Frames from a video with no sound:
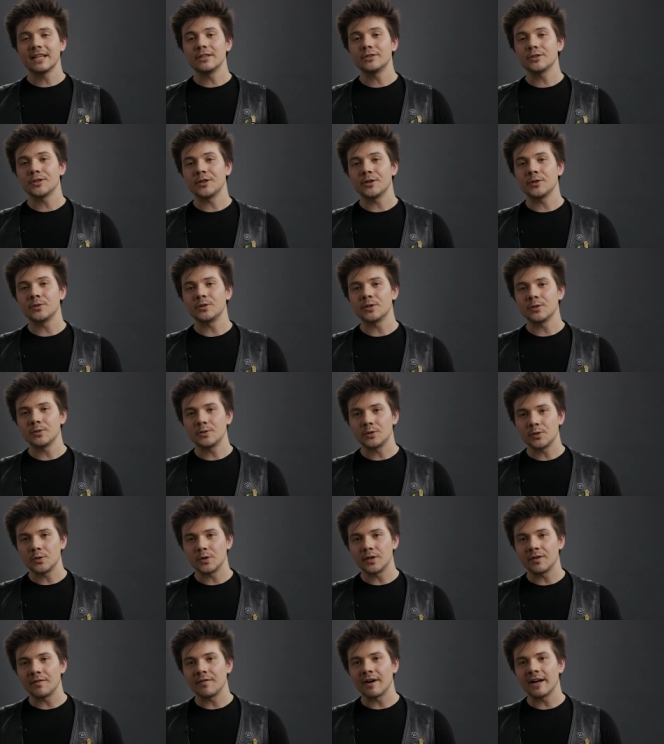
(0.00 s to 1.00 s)
to introduce you
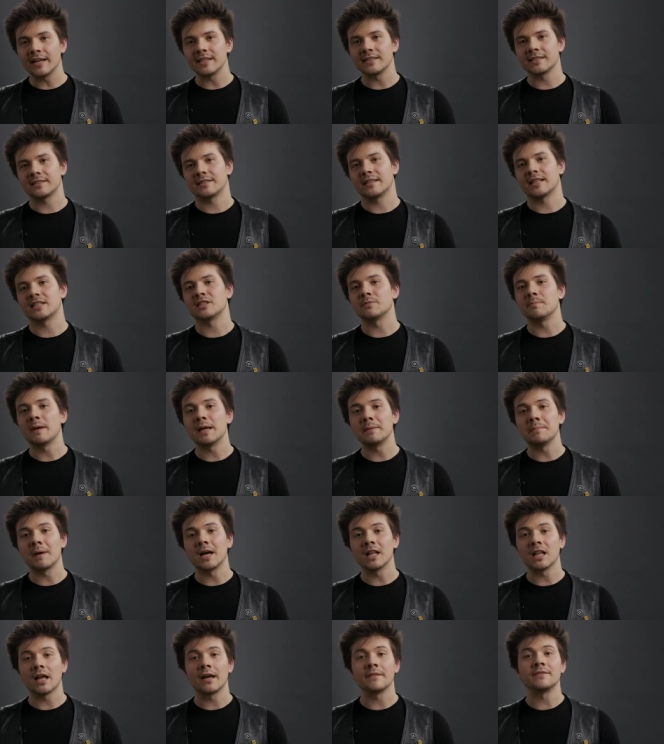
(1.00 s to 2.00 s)
to a device that's
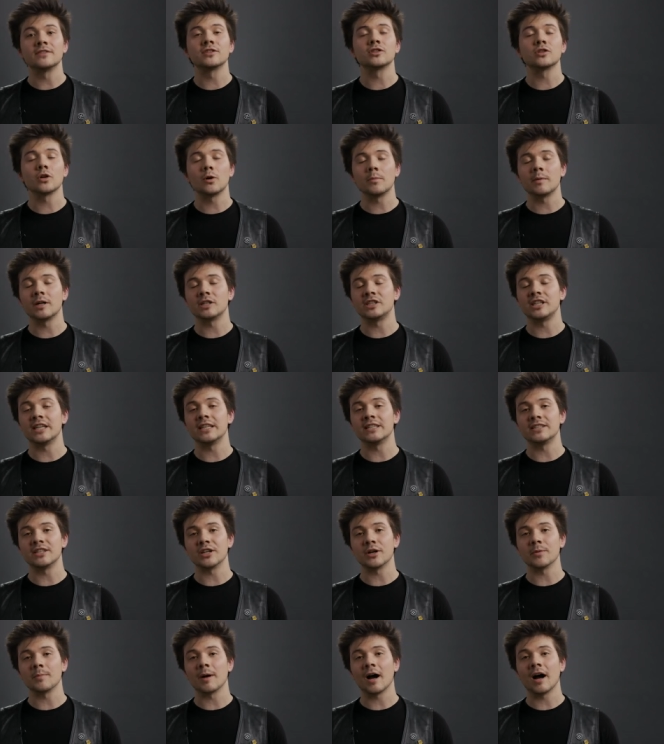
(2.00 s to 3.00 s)
made my life so much
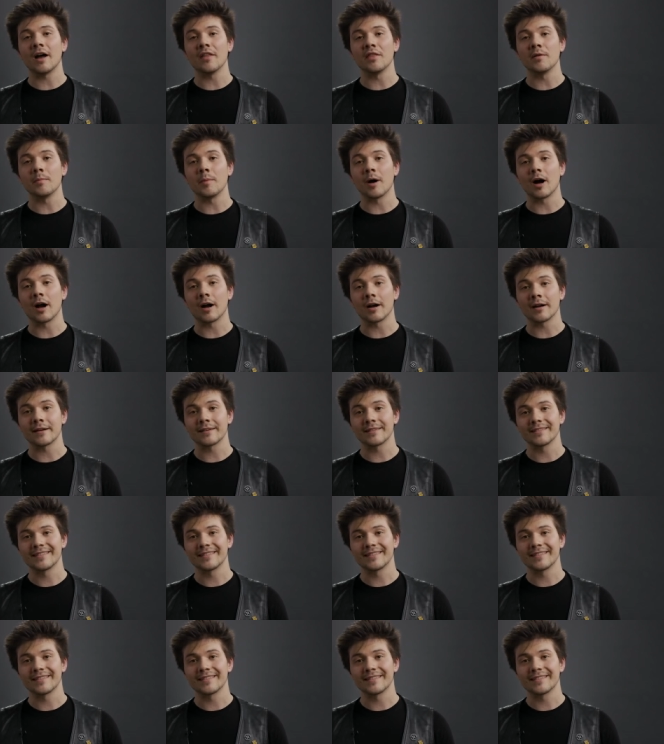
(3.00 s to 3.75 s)
easier behind the bar